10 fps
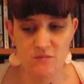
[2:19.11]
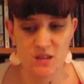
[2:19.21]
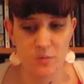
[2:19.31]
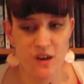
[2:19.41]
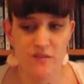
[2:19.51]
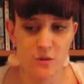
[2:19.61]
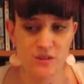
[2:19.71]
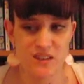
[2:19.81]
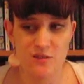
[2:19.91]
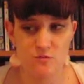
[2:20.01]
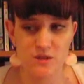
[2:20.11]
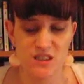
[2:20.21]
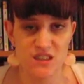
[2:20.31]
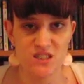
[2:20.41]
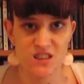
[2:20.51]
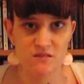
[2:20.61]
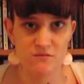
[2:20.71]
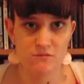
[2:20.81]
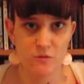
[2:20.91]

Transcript: superfluous and redundant